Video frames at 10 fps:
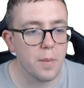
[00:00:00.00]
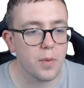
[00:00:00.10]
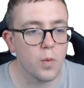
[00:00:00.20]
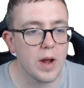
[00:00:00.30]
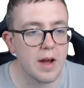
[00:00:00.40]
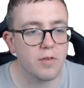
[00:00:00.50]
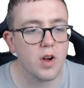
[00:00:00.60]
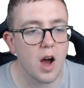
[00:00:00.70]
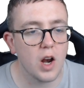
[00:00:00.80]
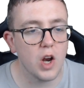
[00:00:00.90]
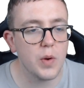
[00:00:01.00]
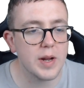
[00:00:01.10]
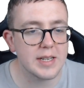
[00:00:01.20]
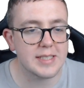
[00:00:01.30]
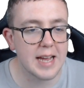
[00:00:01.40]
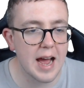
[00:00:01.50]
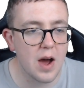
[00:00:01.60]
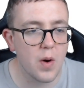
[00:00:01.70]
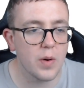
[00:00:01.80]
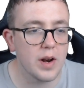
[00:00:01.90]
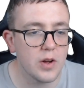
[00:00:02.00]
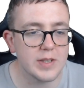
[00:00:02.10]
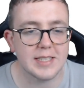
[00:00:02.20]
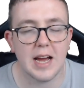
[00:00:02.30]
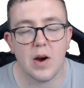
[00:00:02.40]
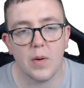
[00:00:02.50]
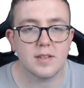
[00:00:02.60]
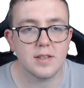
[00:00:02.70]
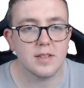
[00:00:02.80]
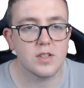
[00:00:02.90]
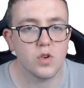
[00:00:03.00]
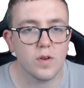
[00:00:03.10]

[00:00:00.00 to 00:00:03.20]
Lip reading: we have got Luton Town. Luton Town, this sort of